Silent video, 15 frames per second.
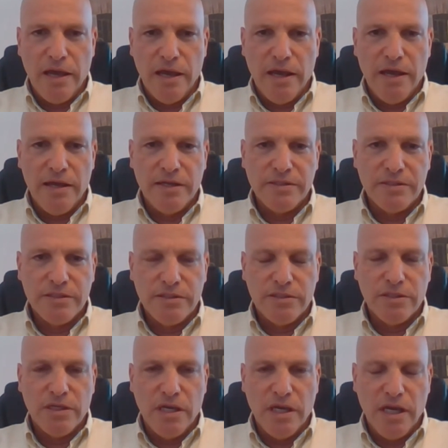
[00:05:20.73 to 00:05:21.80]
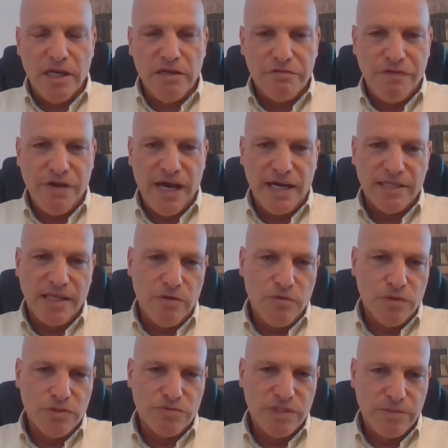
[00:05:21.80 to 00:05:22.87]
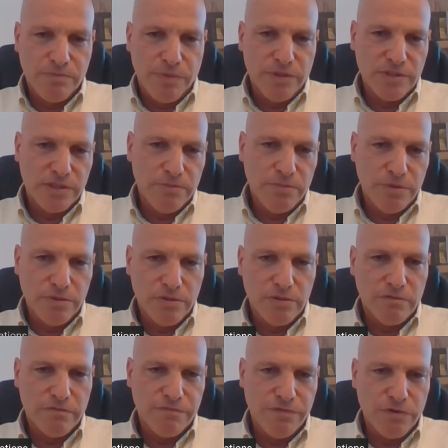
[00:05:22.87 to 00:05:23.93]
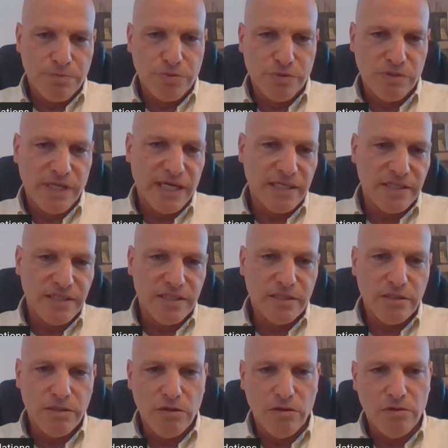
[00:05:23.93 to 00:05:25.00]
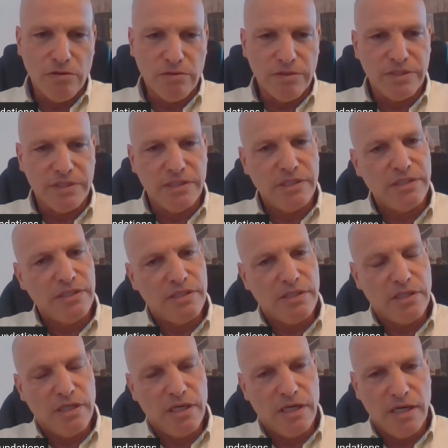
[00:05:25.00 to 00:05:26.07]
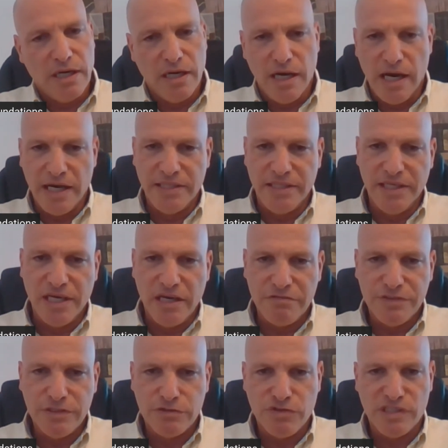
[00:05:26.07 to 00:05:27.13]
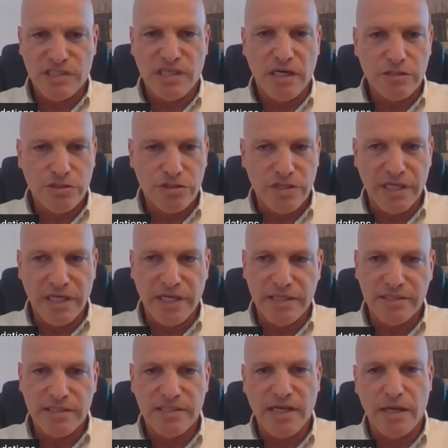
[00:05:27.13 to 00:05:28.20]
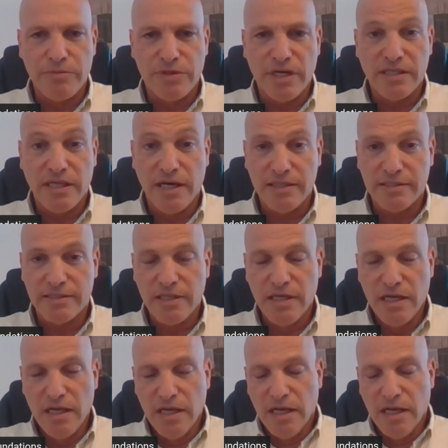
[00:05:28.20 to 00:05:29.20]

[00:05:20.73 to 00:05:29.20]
and in fact, I was responsible for protecting all the uh, IDF infrastructure against cyber attacks,